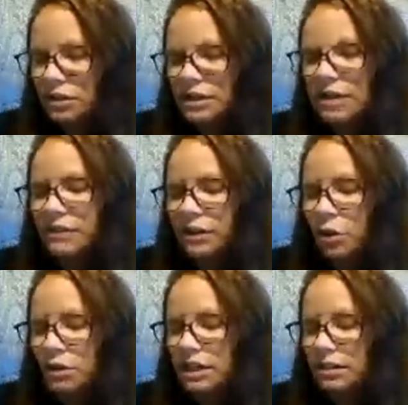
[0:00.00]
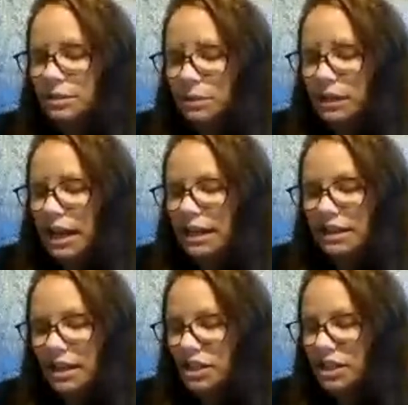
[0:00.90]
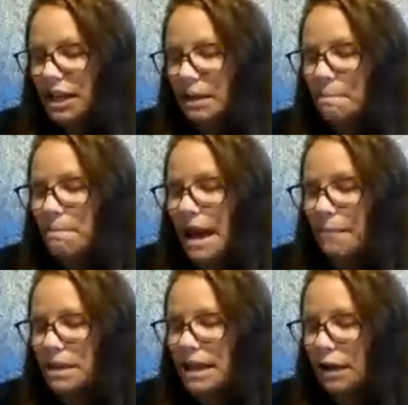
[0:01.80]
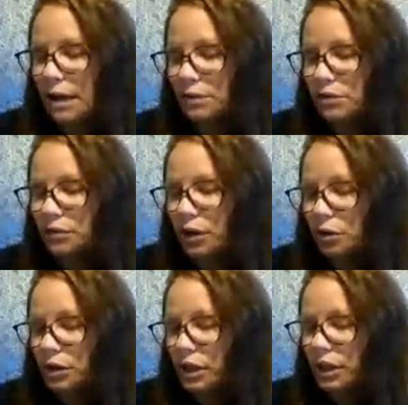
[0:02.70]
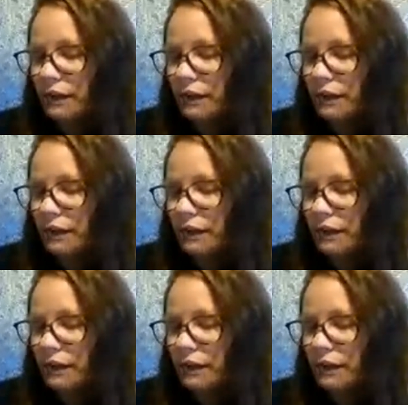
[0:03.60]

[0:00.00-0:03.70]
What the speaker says: in the Denver hotel suite on election night, mapping out the road